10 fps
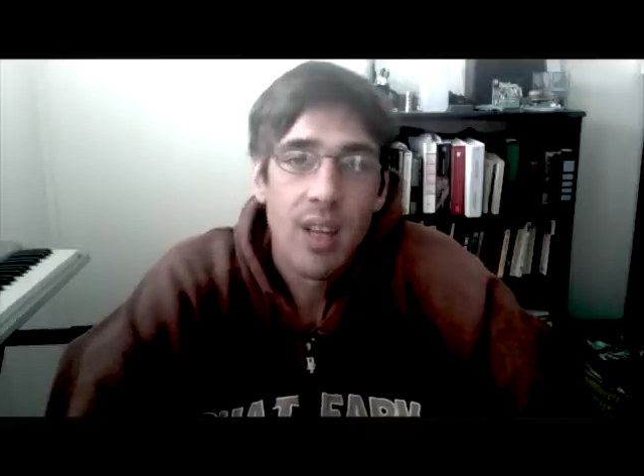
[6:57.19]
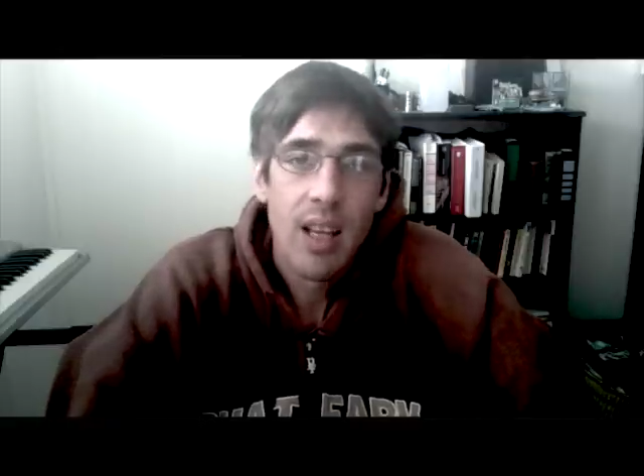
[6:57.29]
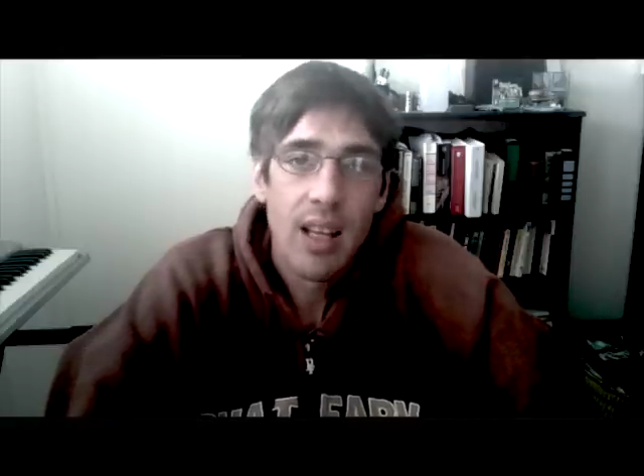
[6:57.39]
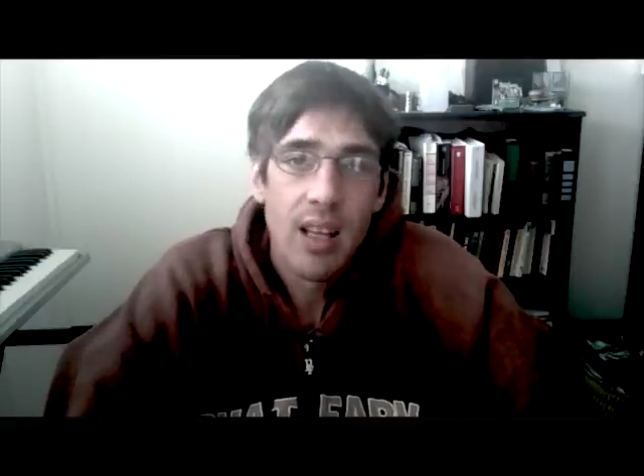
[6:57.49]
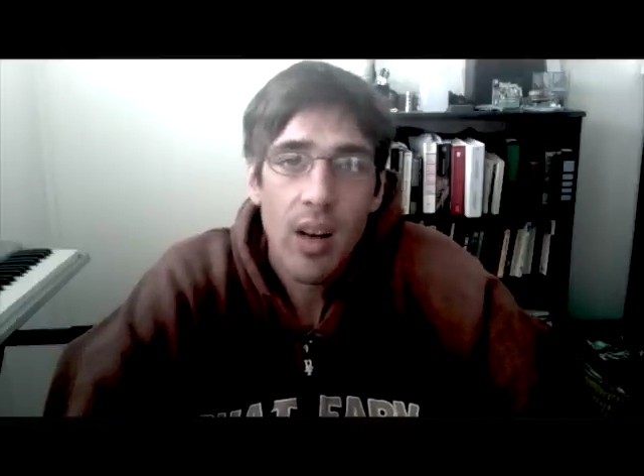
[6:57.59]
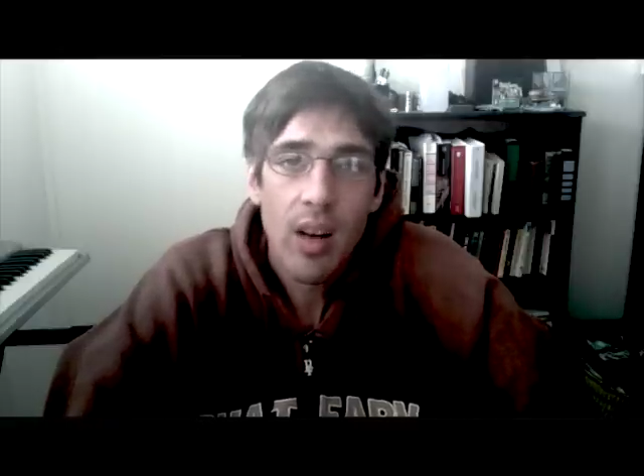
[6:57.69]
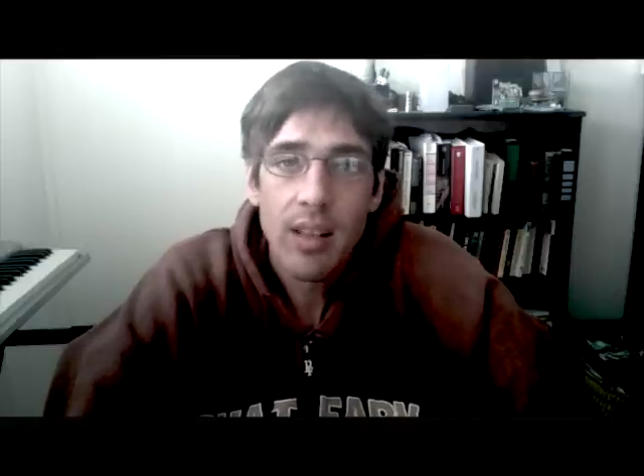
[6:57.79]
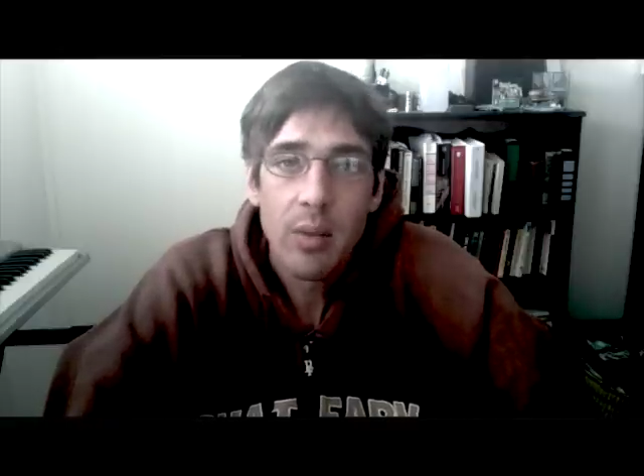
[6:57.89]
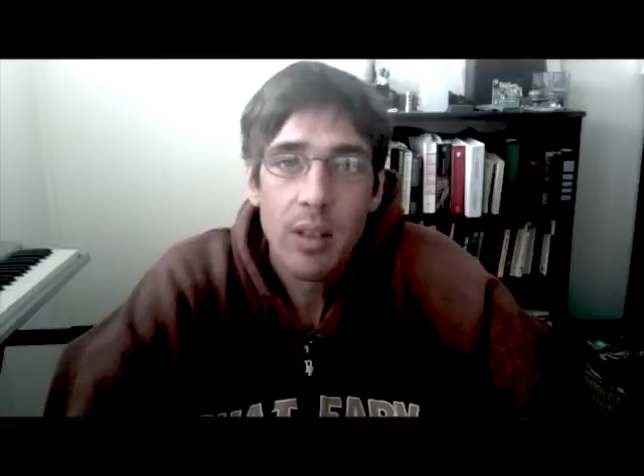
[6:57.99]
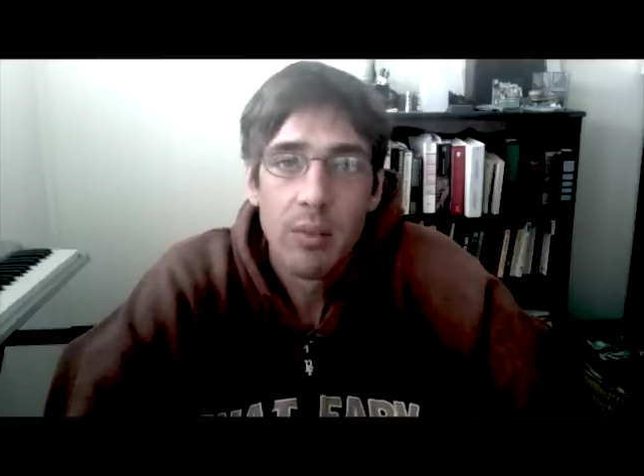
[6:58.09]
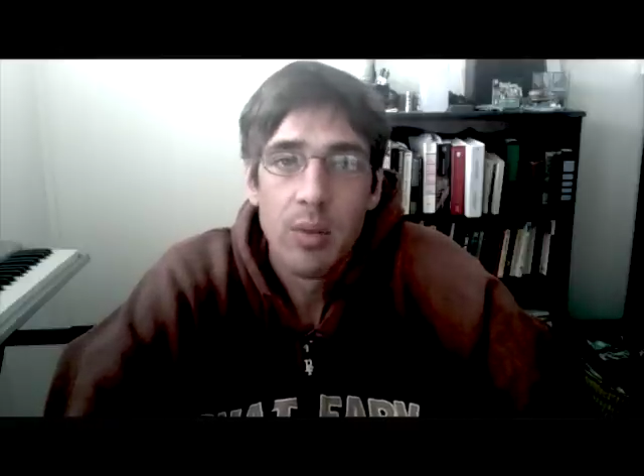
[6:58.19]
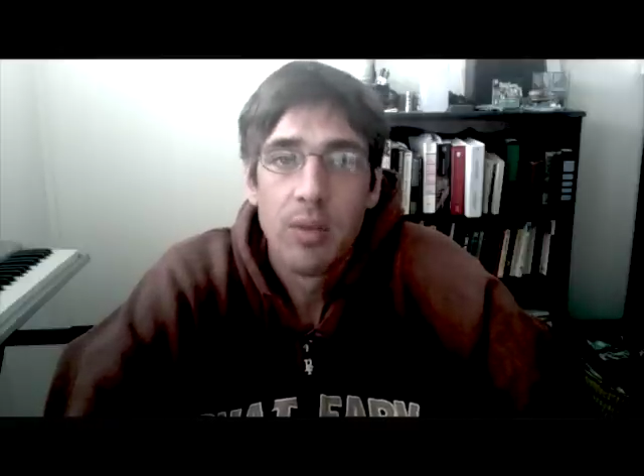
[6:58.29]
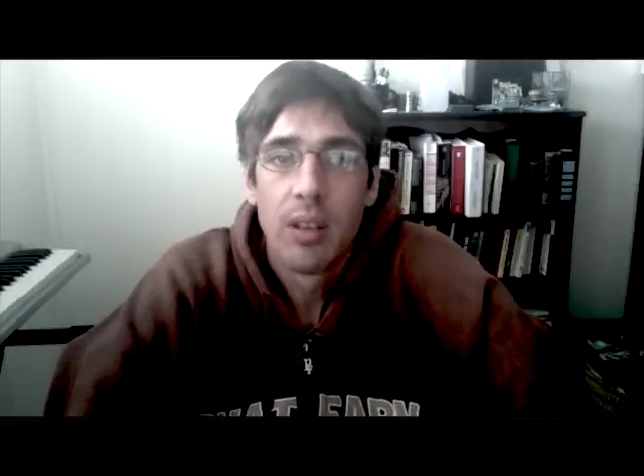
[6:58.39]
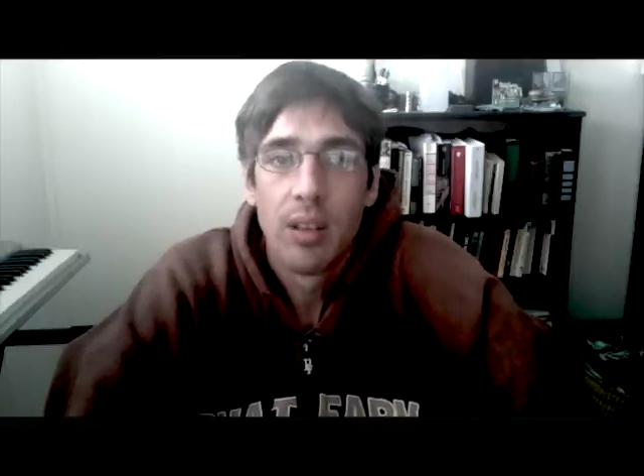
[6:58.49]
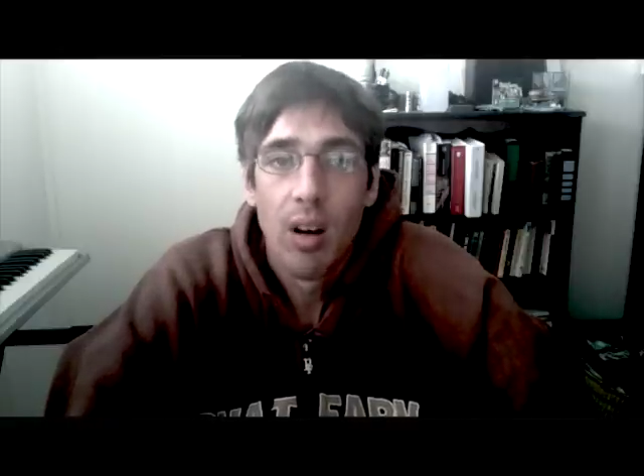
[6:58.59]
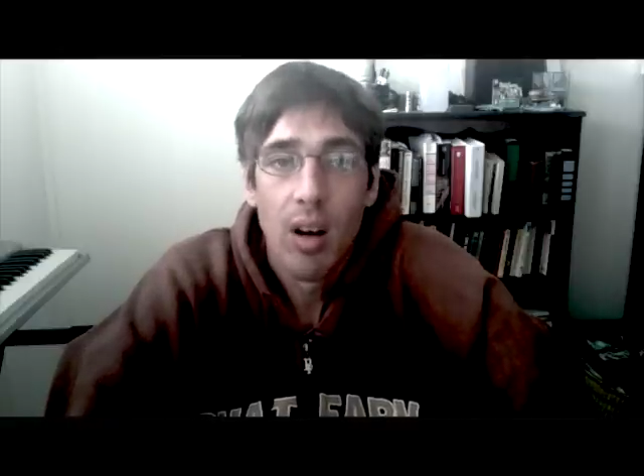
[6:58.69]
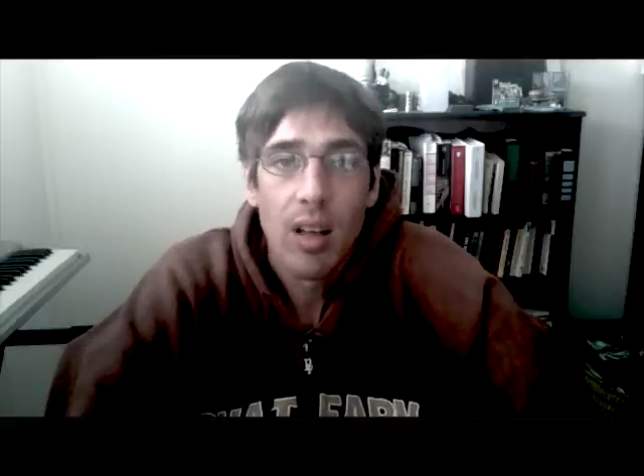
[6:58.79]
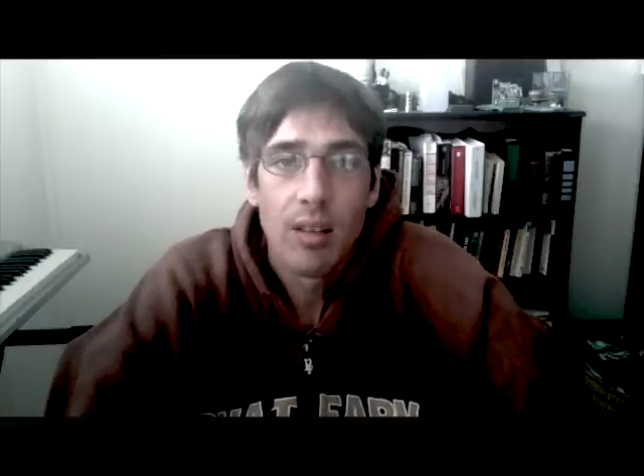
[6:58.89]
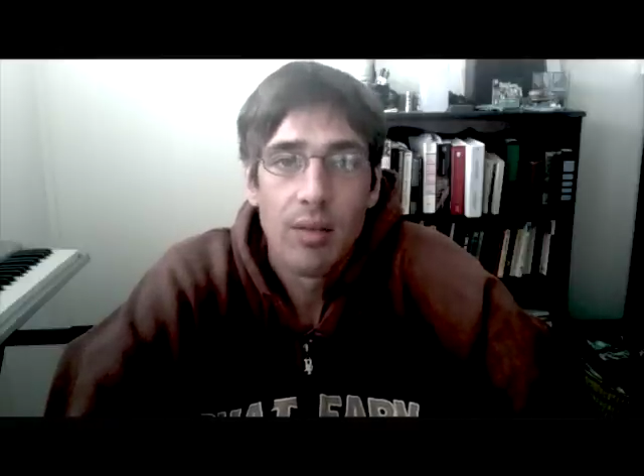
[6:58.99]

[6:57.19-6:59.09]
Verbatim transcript: And you know, I think we can move on